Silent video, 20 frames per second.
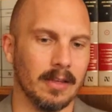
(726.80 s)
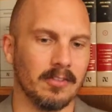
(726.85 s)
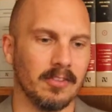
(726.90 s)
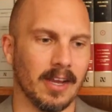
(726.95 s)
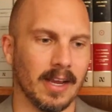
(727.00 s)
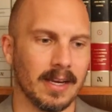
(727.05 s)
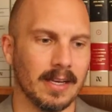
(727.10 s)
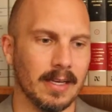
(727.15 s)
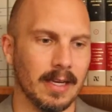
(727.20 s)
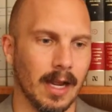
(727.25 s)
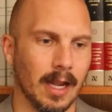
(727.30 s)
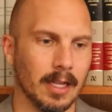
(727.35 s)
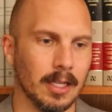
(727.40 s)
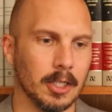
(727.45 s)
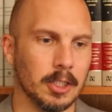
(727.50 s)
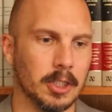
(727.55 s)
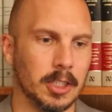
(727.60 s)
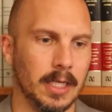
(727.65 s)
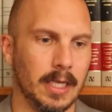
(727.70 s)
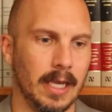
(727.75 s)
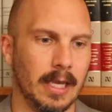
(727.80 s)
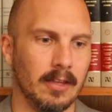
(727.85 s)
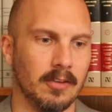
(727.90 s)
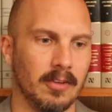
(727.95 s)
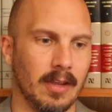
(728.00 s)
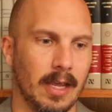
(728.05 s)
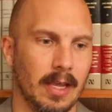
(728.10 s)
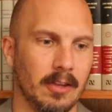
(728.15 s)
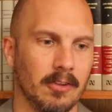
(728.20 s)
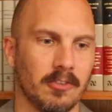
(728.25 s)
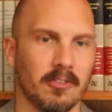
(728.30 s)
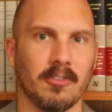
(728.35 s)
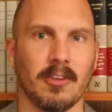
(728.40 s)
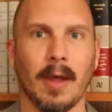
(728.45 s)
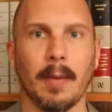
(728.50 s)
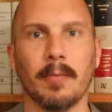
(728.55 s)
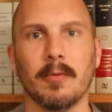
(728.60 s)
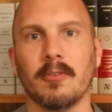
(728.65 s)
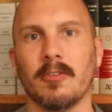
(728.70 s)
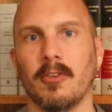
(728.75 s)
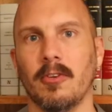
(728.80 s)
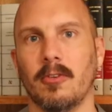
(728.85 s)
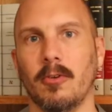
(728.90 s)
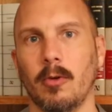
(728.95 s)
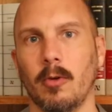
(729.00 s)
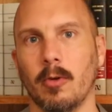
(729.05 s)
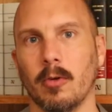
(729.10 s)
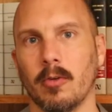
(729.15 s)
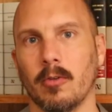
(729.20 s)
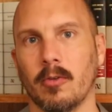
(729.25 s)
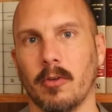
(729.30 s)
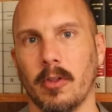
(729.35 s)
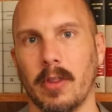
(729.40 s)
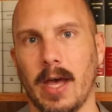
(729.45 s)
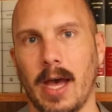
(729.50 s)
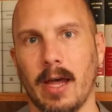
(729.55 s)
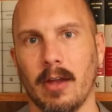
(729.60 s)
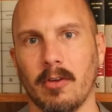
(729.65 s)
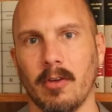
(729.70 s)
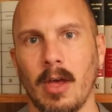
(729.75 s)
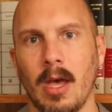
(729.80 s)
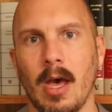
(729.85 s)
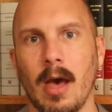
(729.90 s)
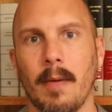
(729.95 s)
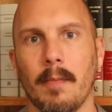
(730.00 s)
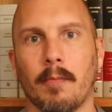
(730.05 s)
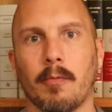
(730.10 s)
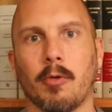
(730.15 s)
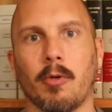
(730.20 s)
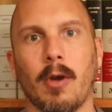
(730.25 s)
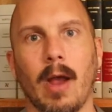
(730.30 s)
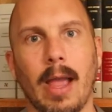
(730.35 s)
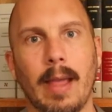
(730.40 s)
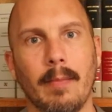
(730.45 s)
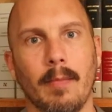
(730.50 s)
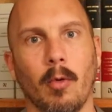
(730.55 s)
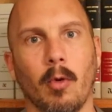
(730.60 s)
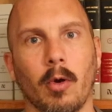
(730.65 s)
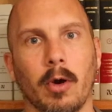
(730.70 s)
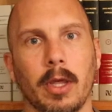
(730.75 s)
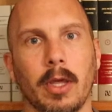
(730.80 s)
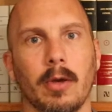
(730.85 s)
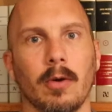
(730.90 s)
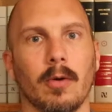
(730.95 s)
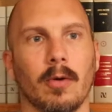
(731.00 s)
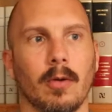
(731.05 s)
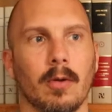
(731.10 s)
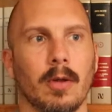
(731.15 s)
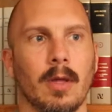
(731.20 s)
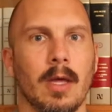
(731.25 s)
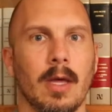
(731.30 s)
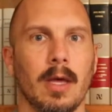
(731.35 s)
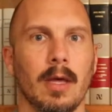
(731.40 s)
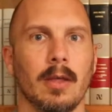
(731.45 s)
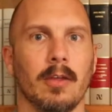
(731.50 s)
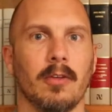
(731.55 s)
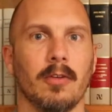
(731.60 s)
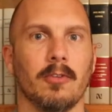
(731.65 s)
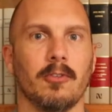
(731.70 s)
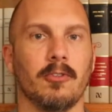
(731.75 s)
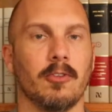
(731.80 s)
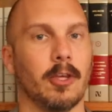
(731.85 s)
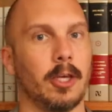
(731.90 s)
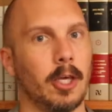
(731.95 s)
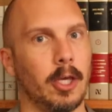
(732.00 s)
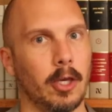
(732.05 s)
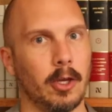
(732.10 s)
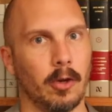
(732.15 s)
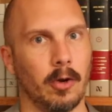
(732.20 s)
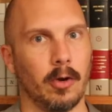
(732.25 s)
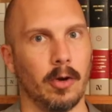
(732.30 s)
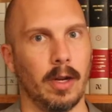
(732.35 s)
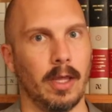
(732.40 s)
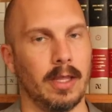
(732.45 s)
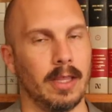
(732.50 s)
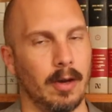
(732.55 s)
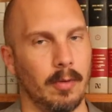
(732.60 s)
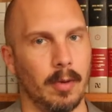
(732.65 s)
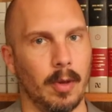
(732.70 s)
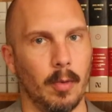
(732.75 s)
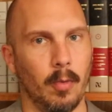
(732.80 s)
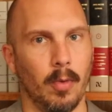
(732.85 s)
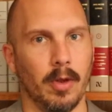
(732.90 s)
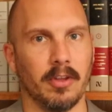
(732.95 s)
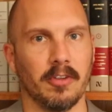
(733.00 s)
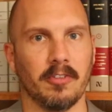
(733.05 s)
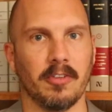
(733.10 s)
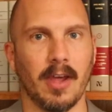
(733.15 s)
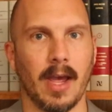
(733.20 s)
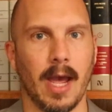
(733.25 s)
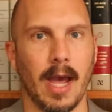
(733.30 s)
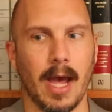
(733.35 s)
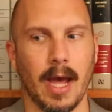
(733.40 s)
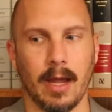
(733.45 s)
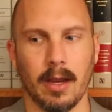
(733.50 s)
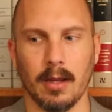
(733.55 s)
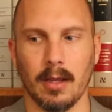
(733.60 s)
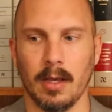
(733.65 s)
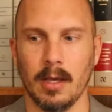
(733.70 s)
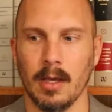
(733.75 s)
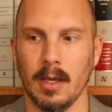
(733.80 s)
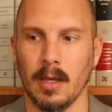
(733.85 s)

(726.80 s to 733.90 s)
Technology is a substitute for that primordial security that we once had.